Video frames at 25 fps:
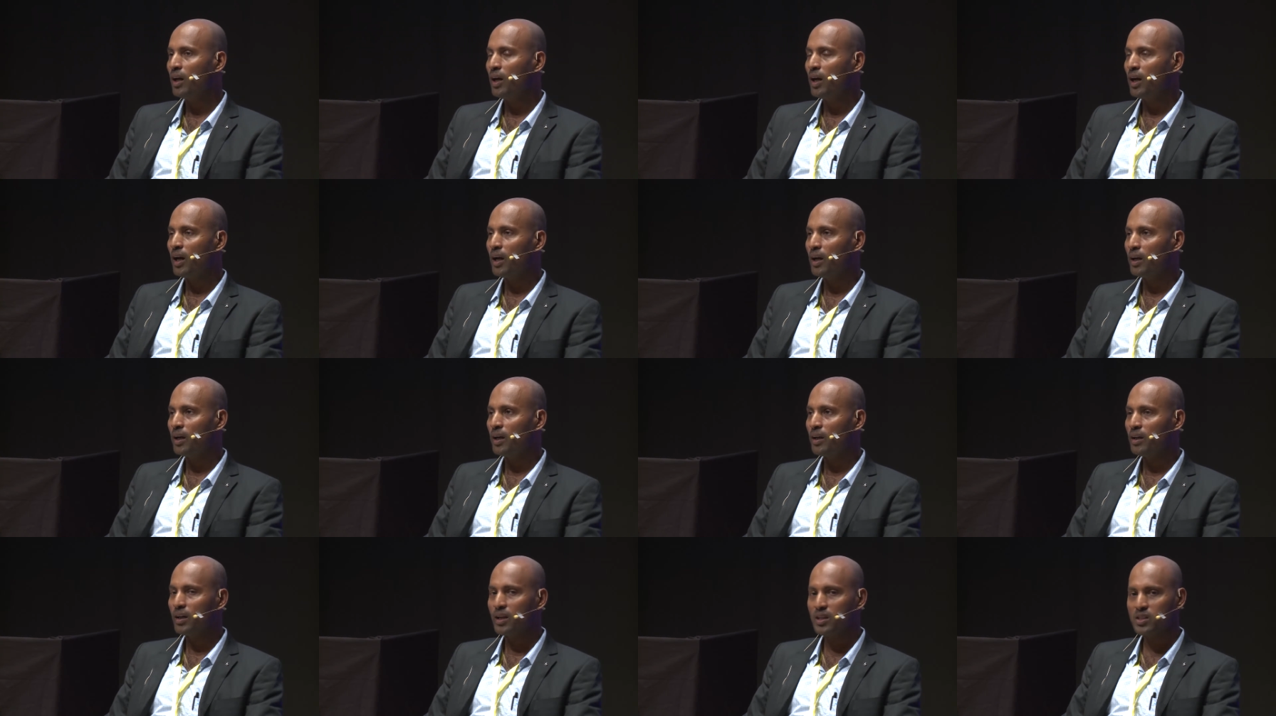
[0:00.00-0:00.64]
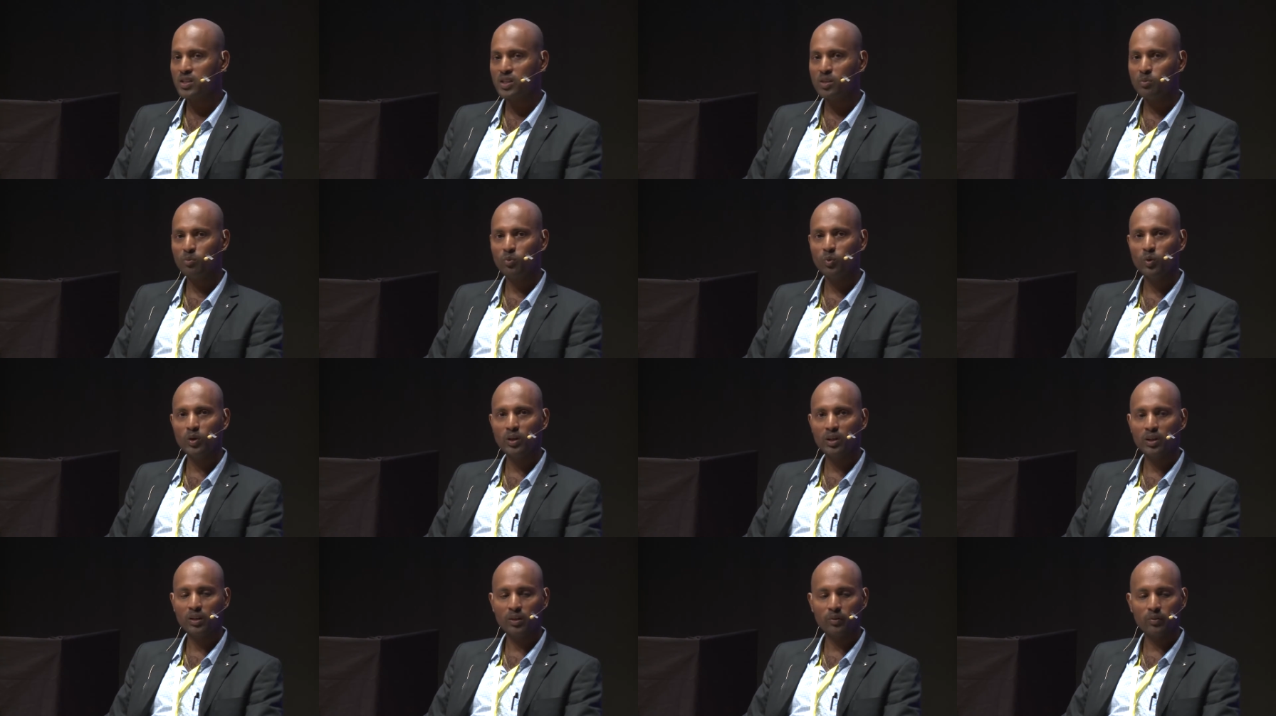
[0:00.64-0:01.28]
And I asked him
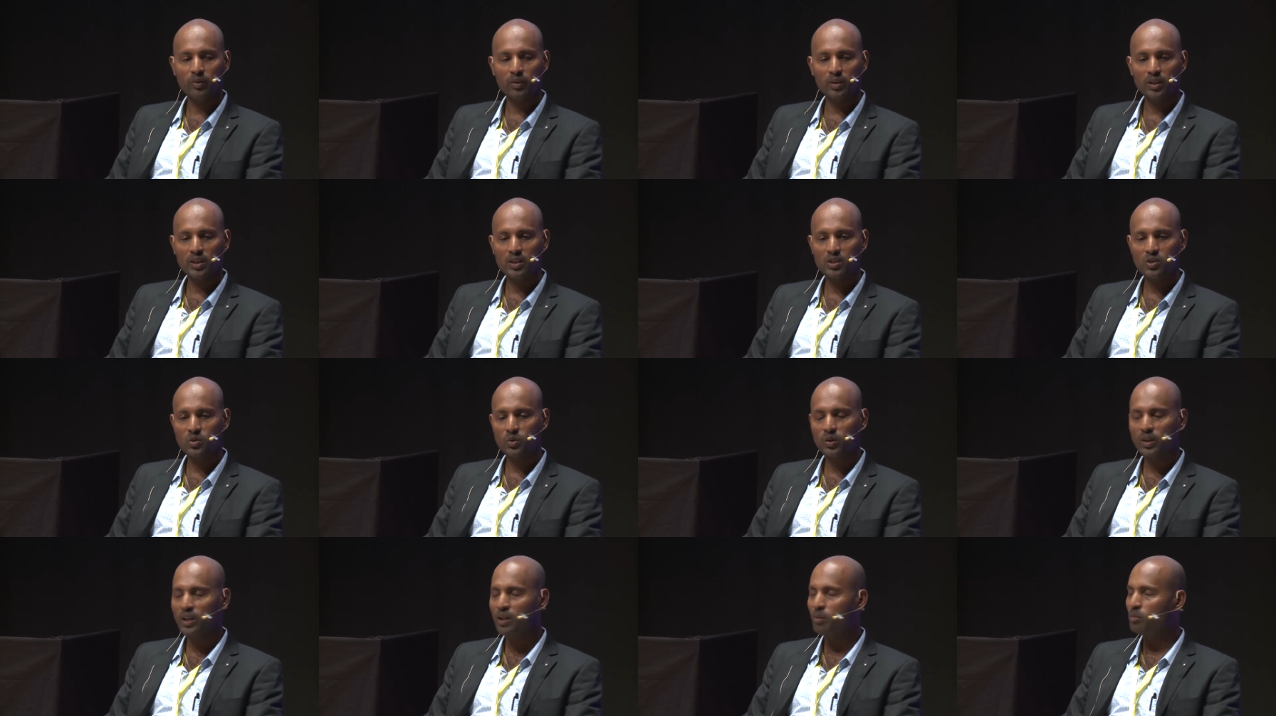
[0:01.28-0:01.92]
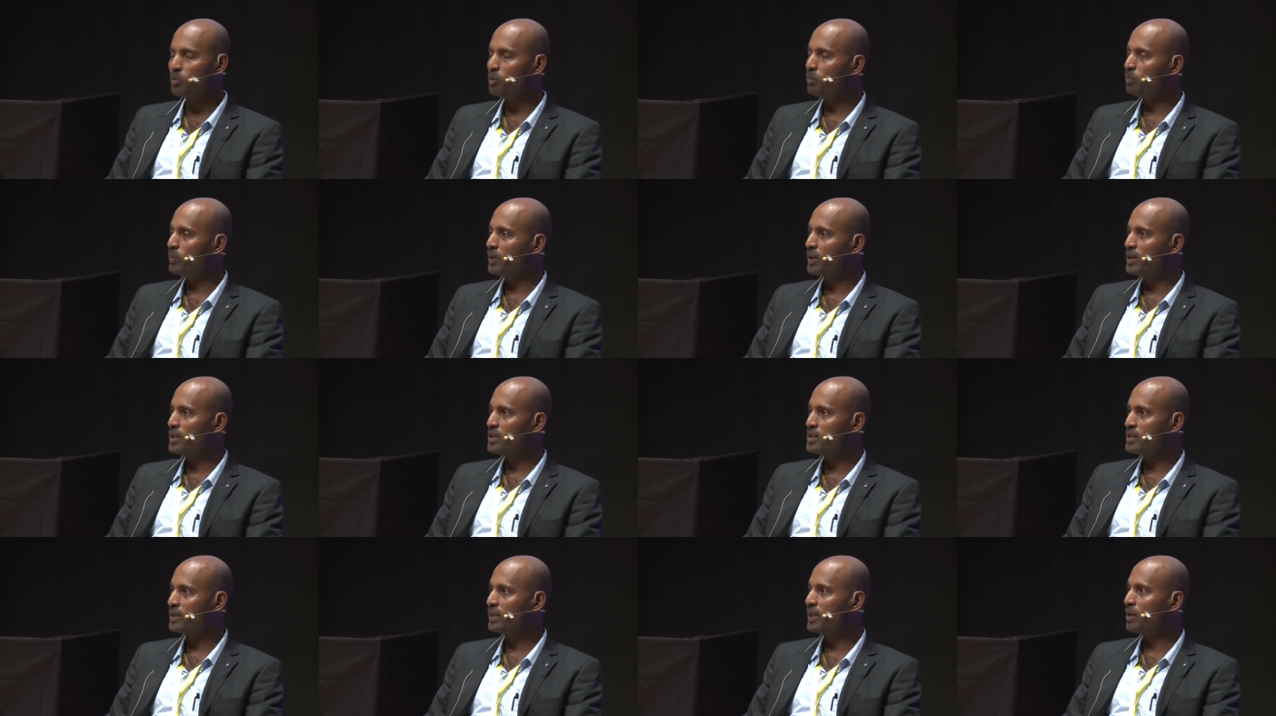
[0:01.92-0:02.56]
what he's doing in Mumbai.
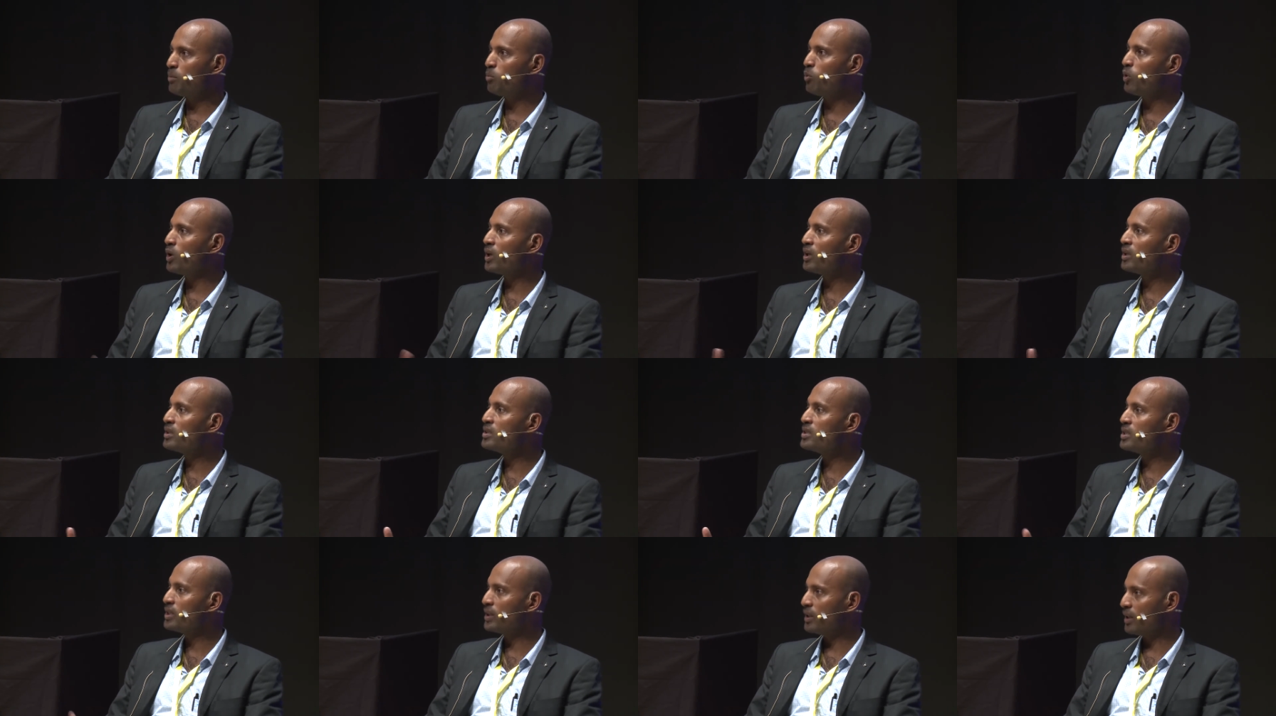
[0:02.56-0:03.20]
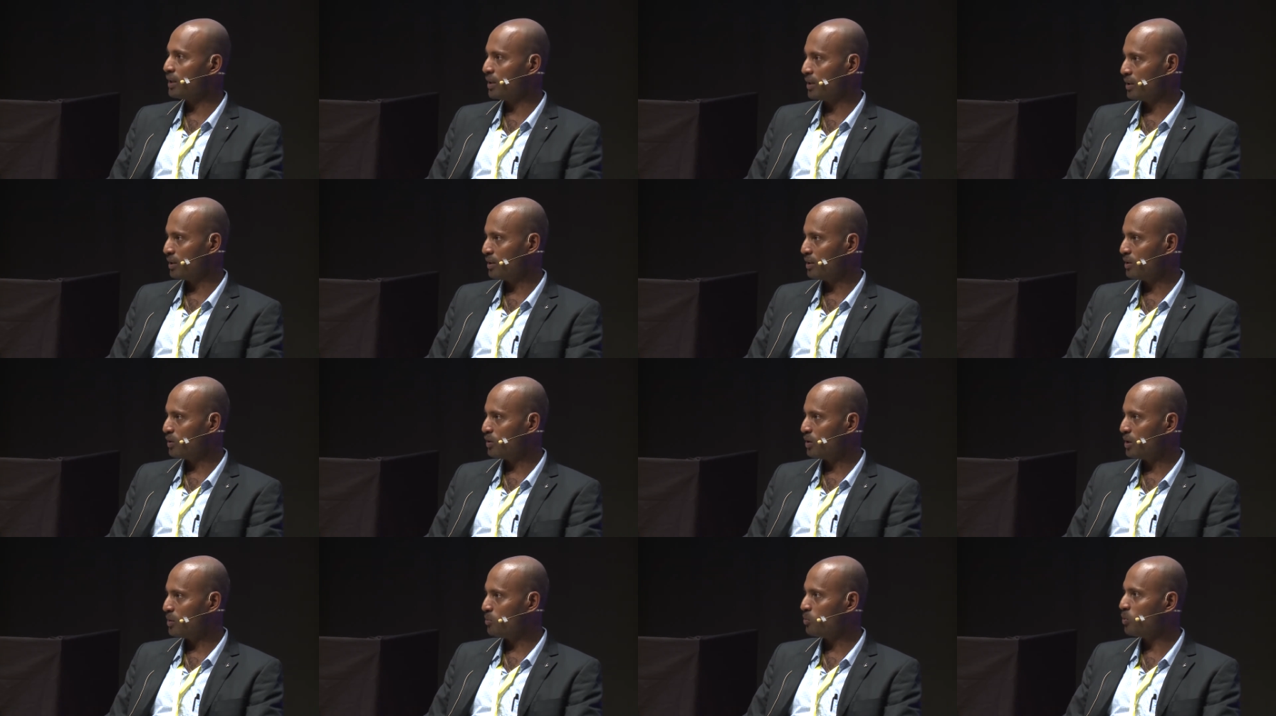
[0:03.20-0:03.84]
He said, I'm volunteering.
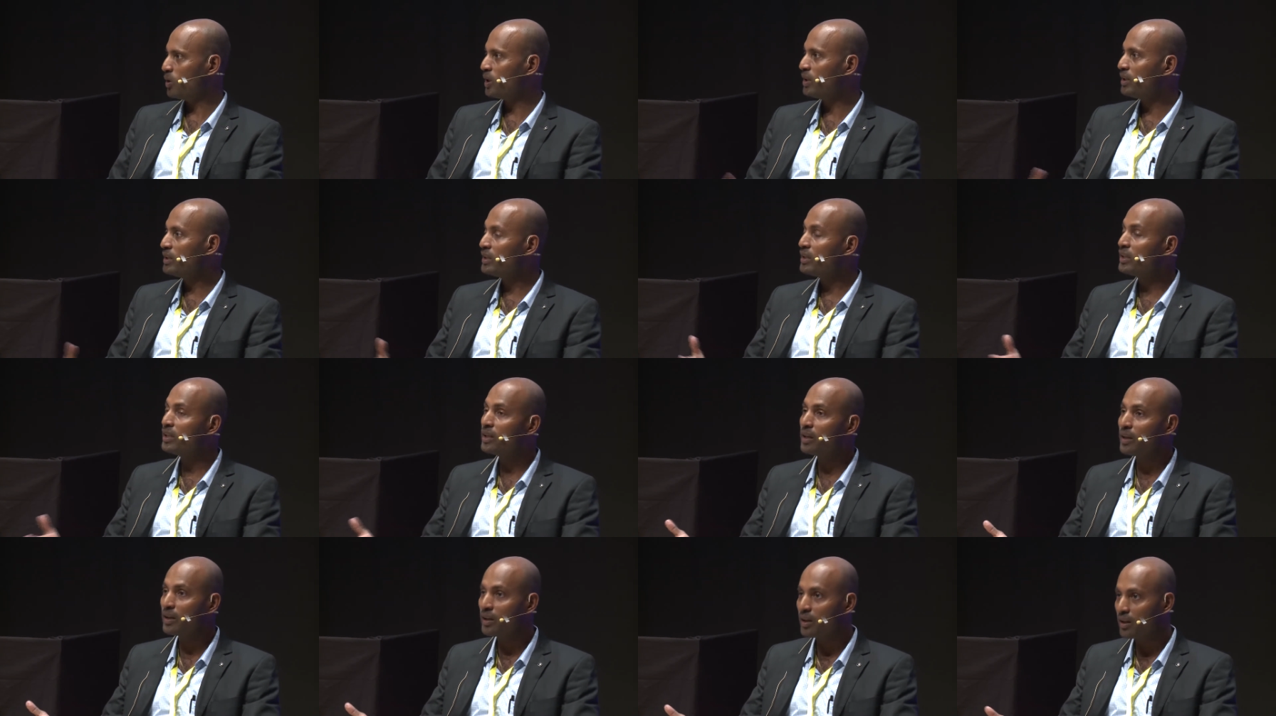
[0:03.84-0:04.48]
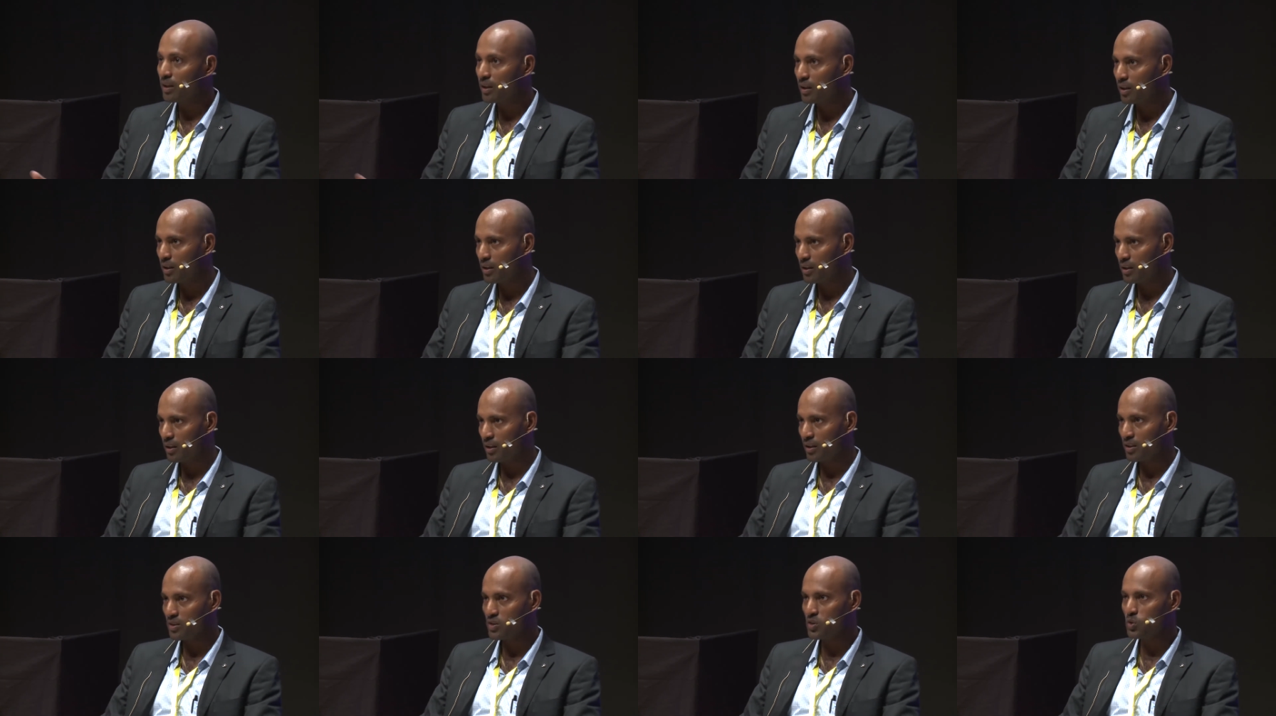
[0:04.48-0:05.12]
I'm volunteering
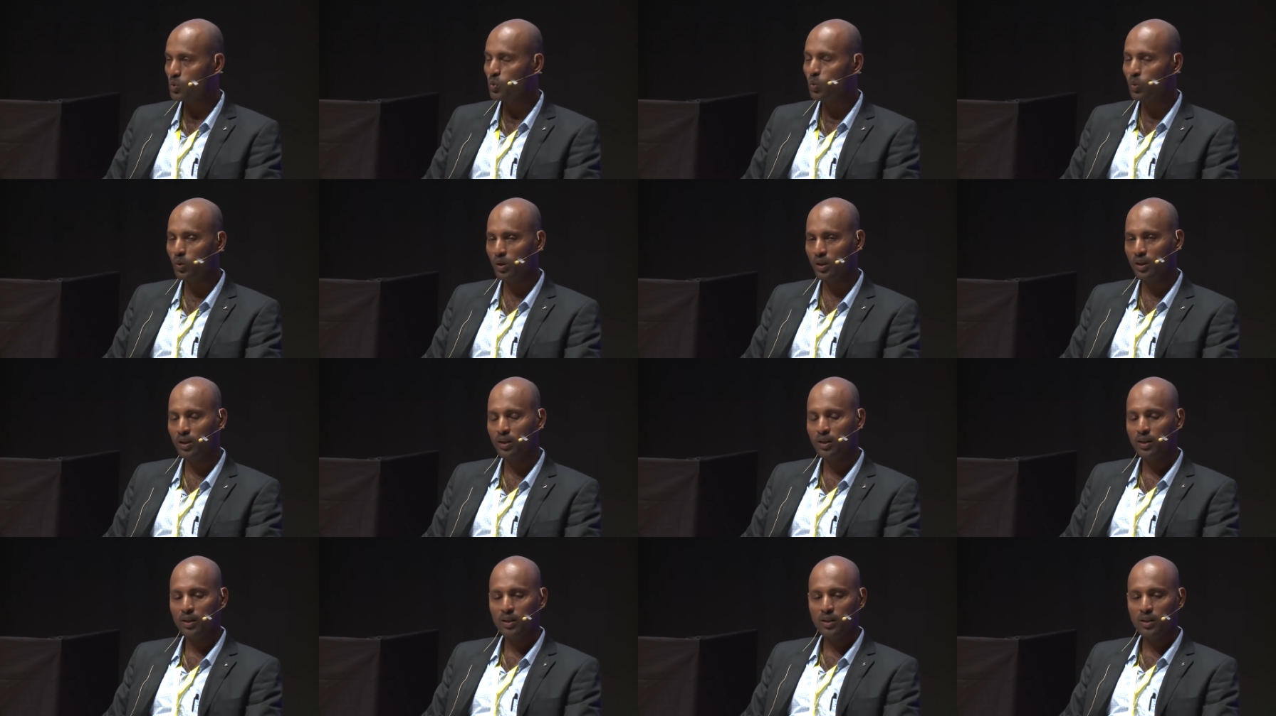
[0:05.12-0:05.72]
in a school.